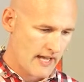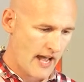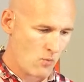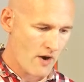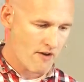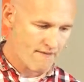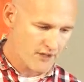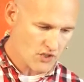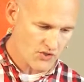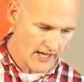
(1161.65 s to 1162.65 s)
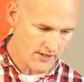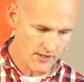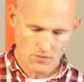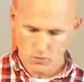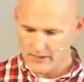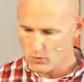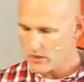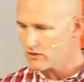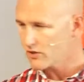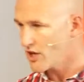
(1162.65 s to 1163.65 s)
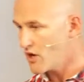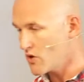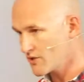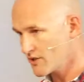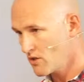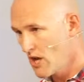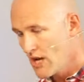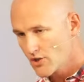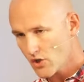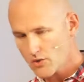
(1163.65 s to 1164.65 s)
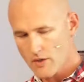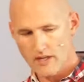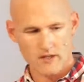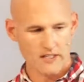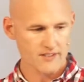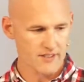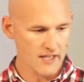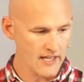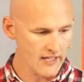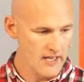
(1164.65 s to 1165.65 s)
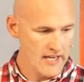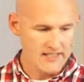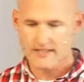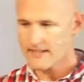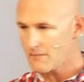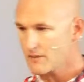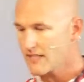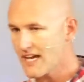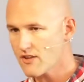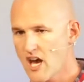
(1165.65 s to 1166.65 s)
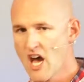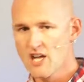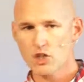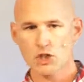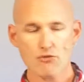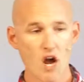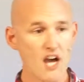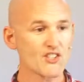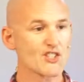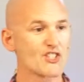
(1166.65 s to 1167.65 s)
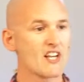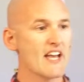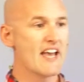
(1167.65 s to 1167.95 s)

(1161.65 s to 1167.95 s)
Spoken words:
and wherever you send us, we will go. So Joshua here is saying, step together, trust